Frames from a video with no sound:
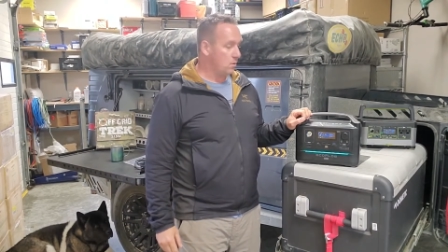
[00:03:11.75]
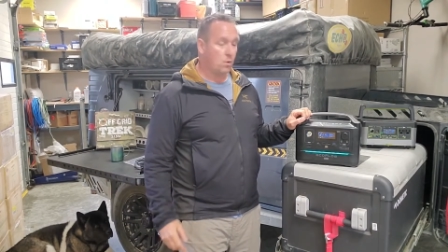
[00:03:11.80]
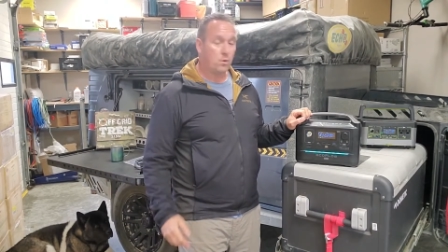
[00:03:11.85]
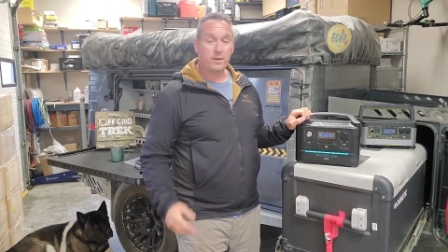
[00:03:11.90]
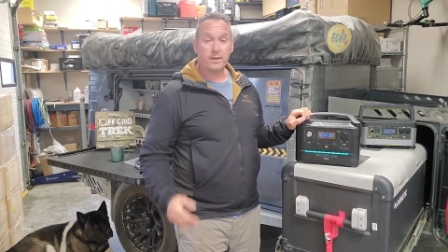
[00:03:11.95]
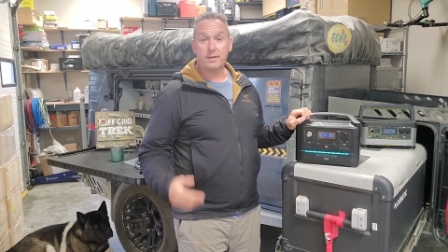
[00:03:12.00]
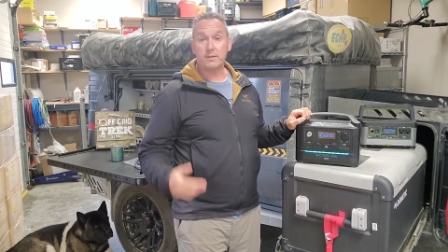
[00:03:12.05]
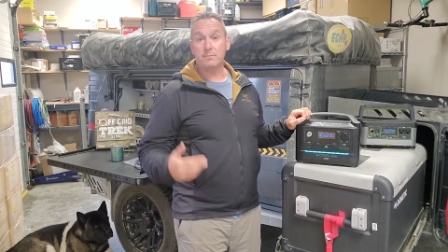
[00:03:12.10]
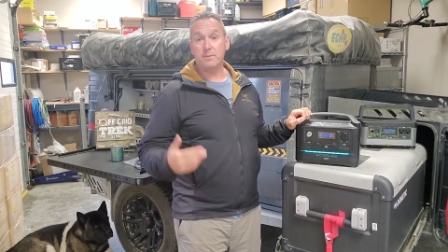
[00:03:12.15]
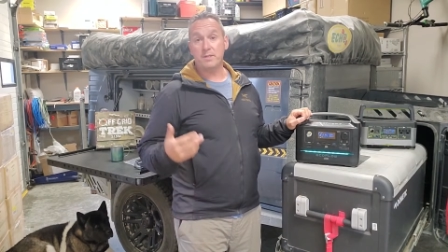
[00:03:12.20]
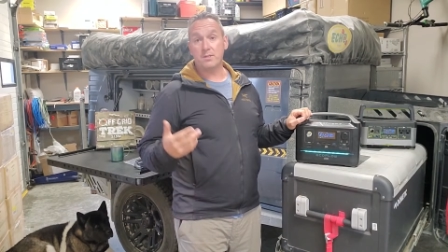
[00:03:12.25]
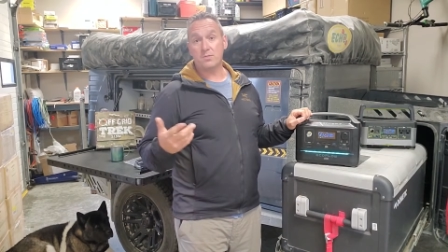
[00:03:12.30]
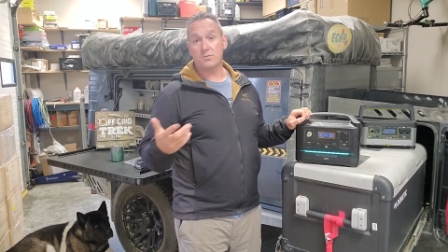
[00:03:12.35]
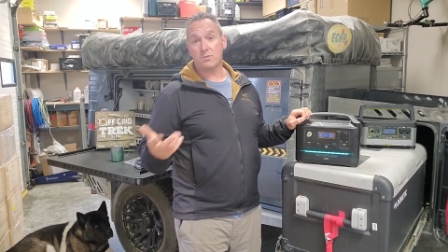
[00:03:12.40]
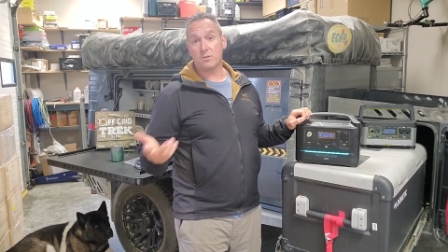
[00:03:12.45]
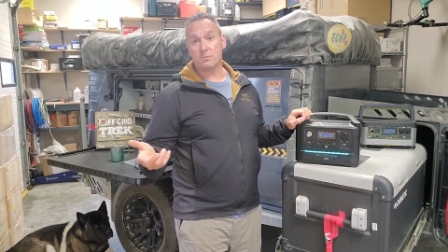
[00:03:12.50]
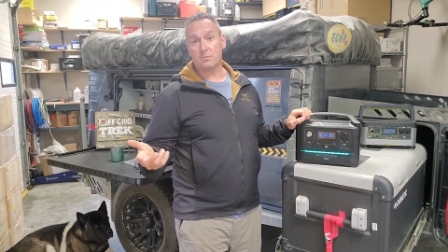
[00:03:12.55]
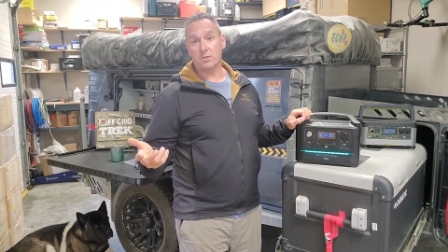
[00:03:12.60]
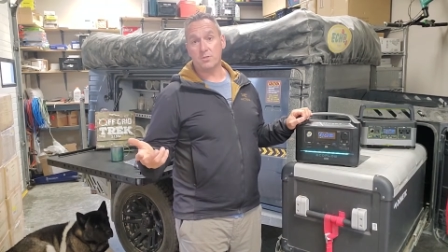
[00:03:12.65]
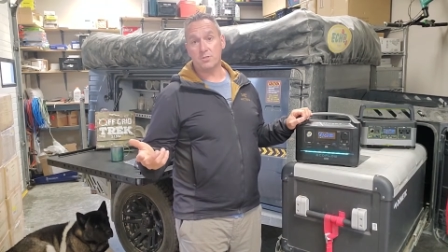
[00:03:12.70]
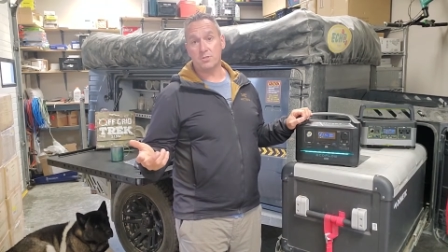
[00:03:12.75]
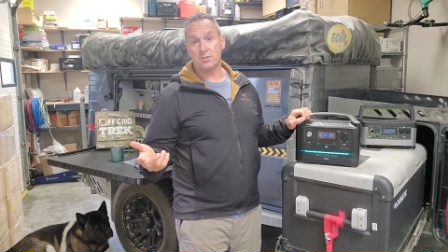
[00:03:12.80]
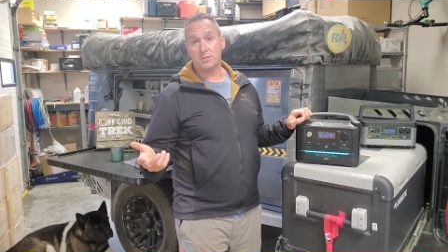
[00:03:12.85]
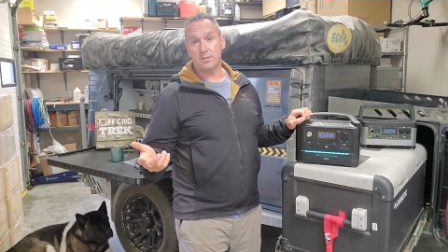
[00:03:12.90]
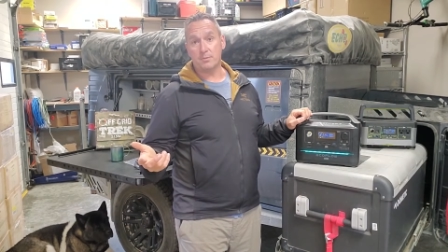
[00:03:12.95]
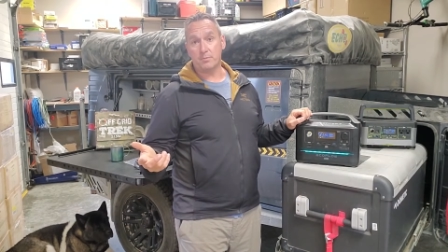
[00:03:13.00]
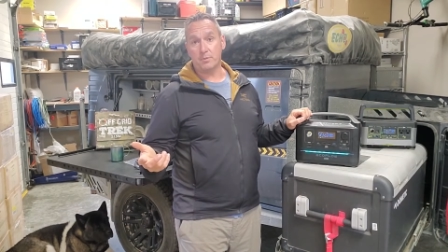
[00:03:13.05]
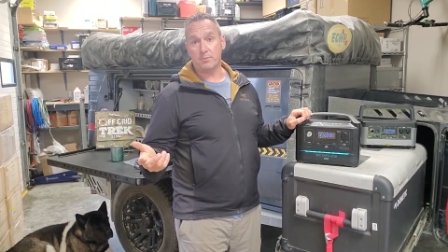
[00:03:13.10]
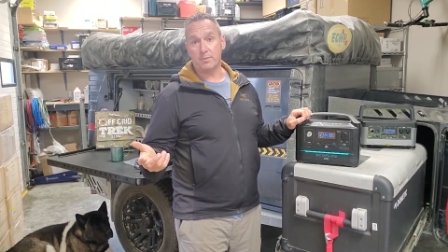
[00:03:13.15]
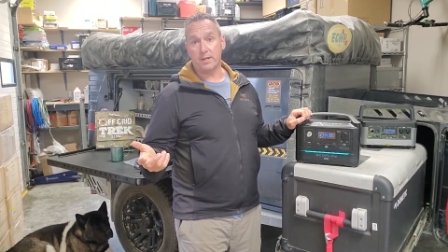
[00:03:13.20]
or it can be used for
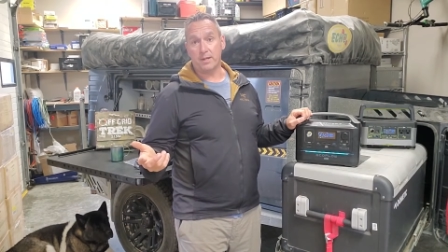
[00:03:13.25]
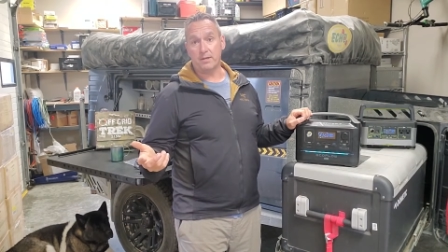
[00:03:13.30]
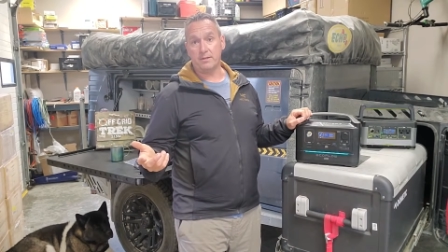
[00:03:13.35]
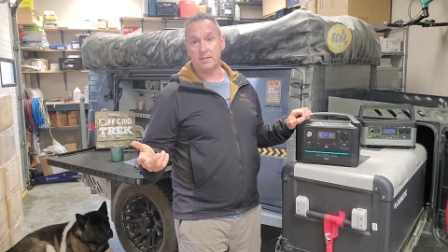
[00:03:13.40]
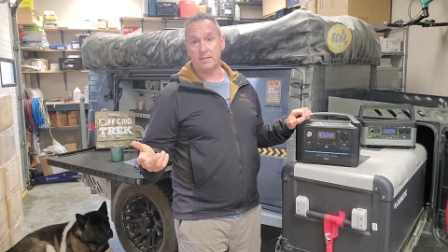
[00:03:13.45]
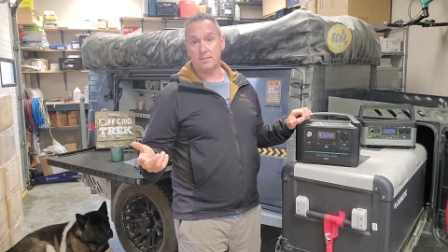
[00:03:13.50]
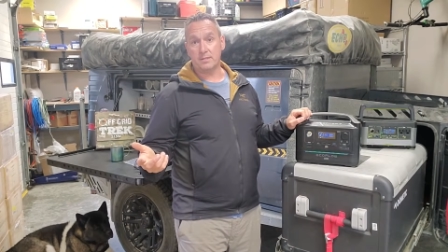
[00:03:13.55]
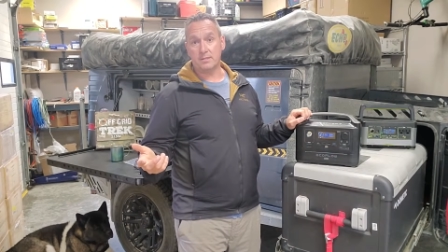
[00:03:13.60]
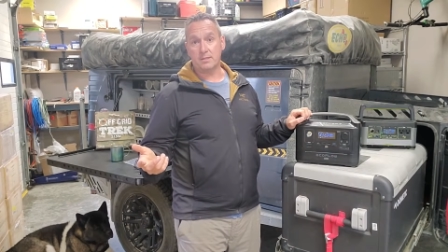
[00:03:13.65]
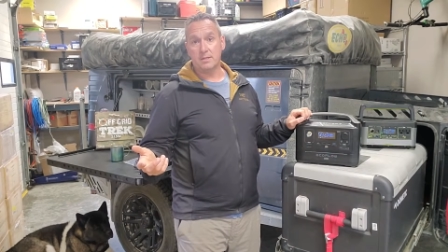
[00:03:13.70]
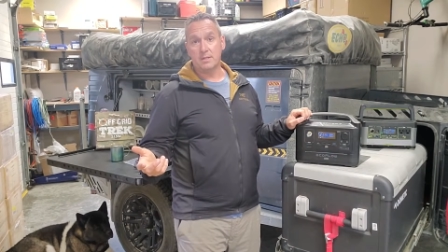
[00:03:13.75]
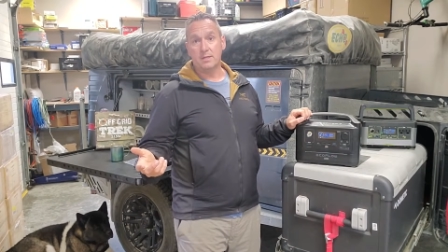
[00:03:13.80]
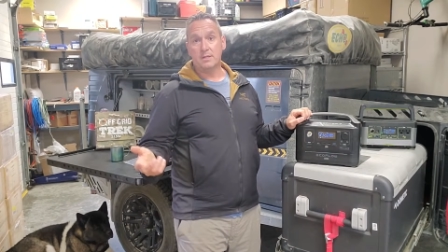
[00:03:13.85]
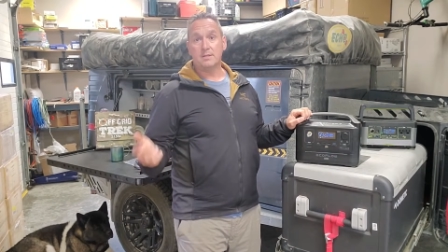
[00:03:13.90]
emergency preparedness.